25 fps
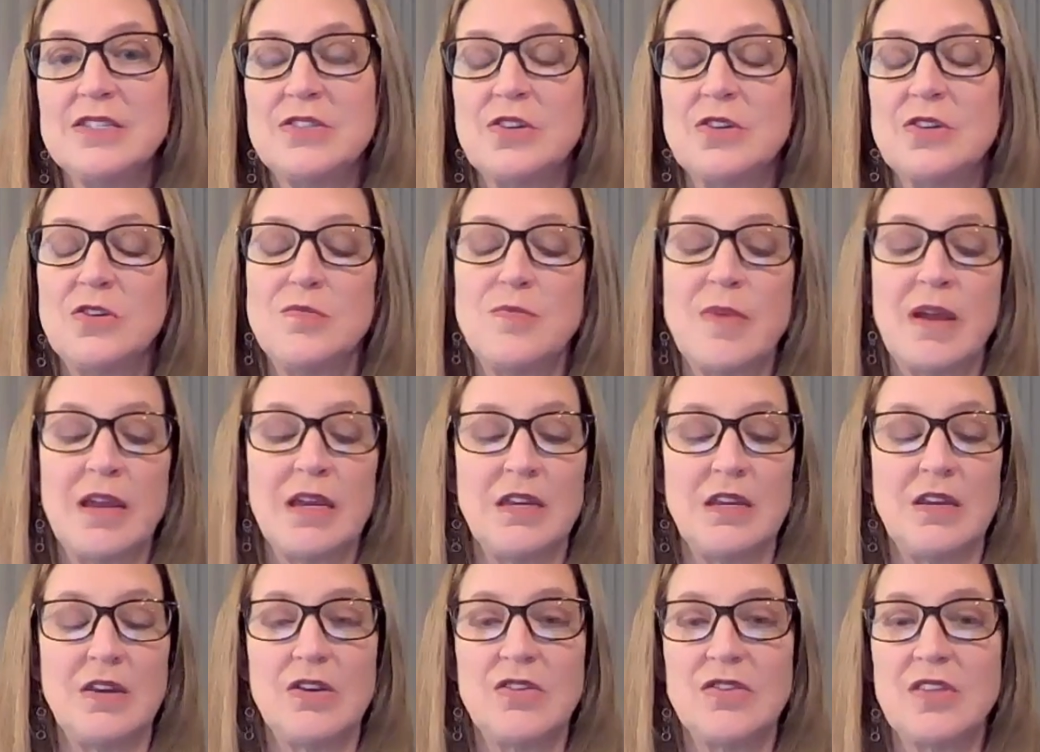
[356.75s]
So you might
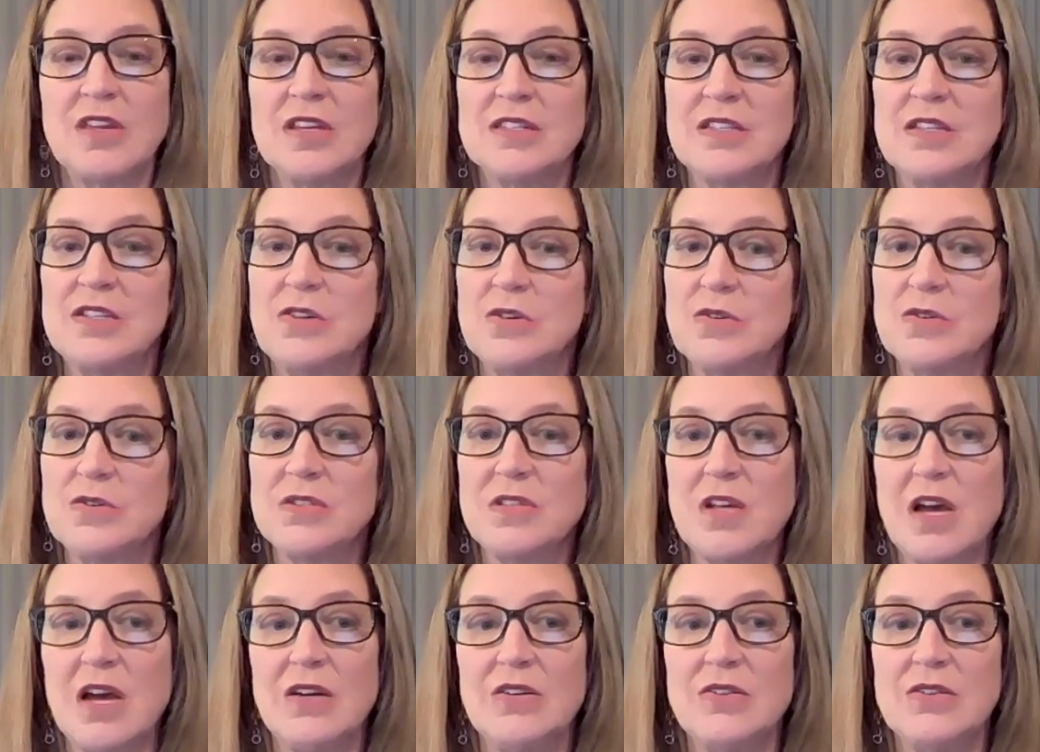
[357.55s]
hear things that don't
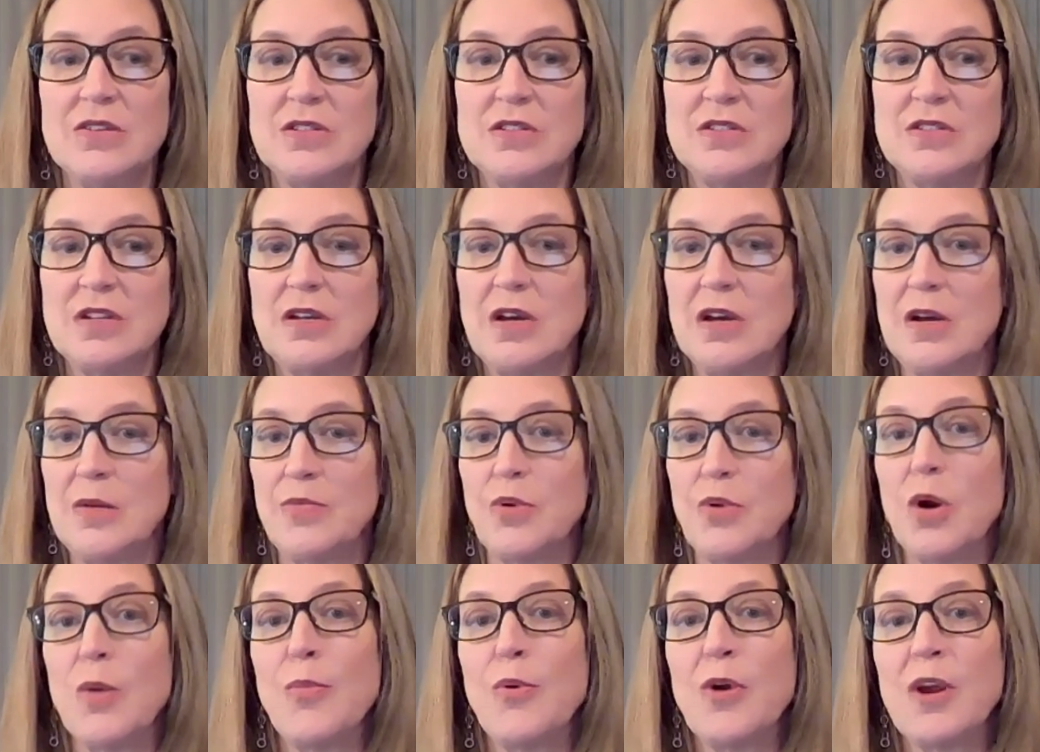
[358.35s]
sound
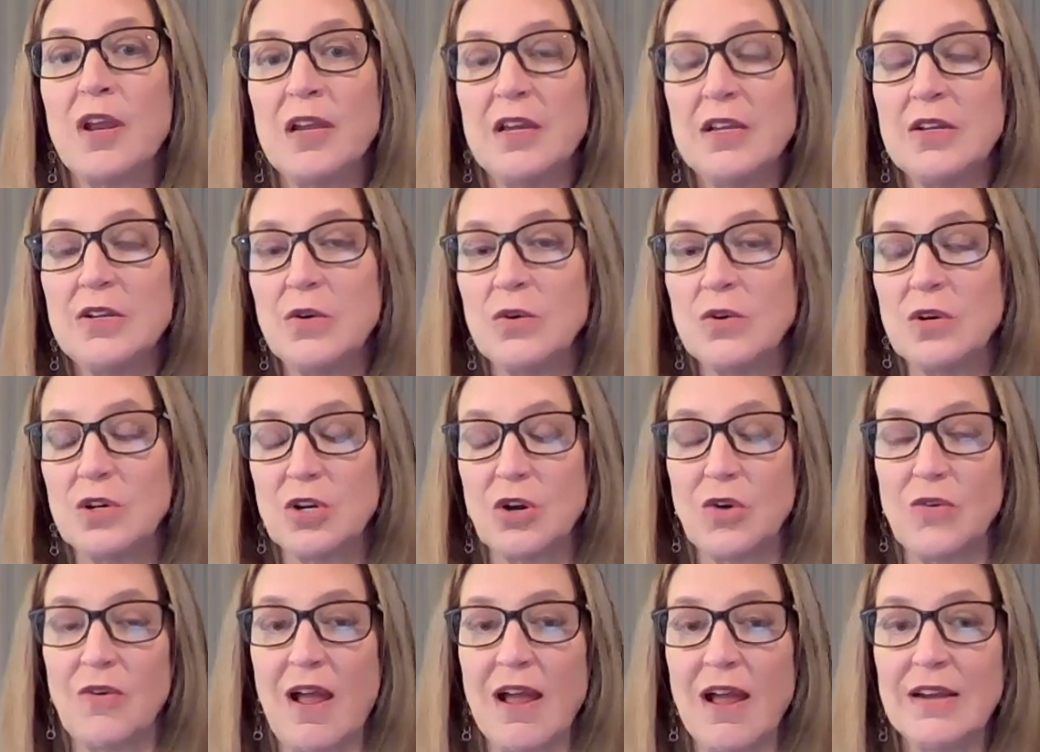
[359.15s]
appropriate or
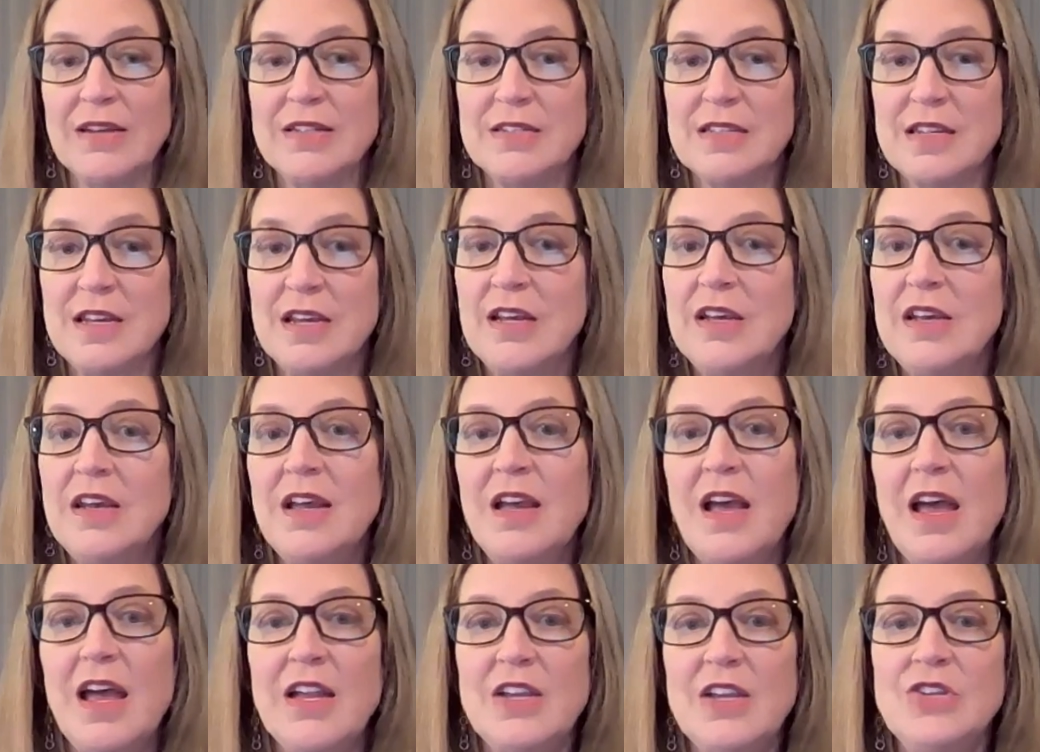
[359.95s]
correct.
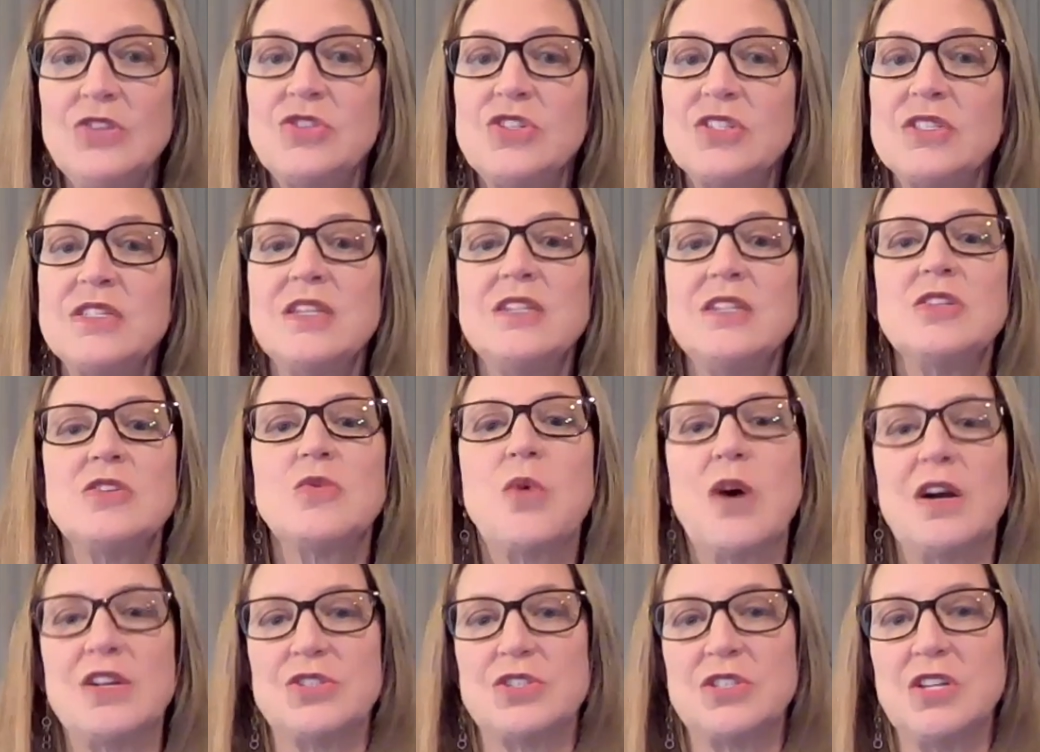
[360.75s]
And you just need to
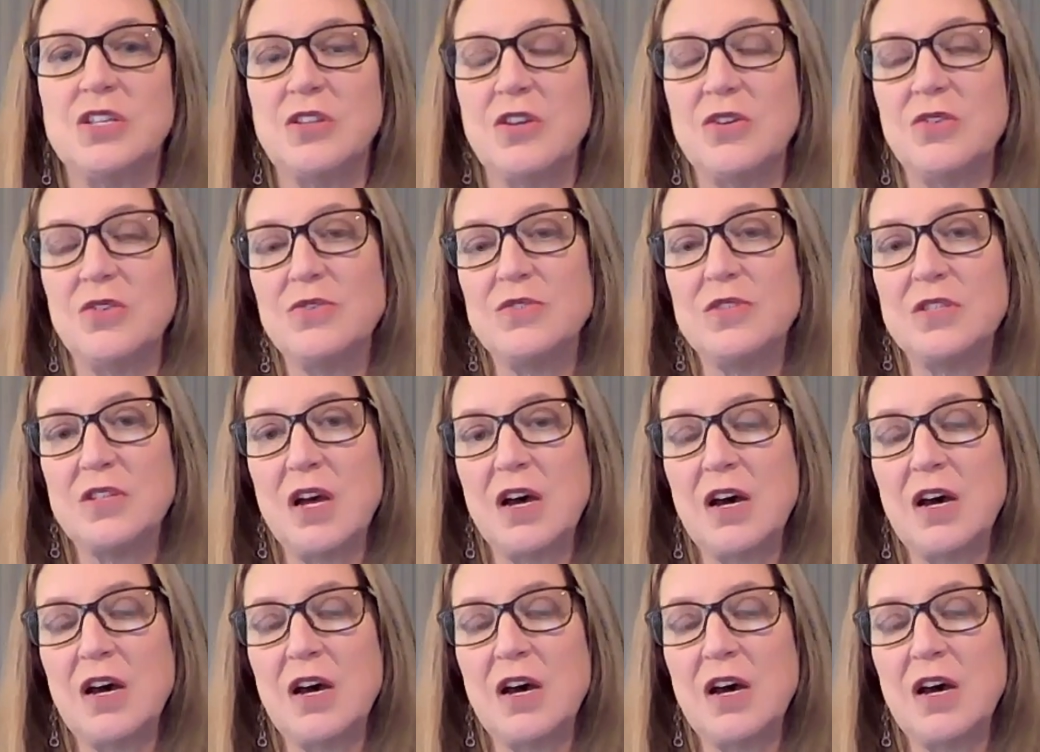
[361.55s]
question those.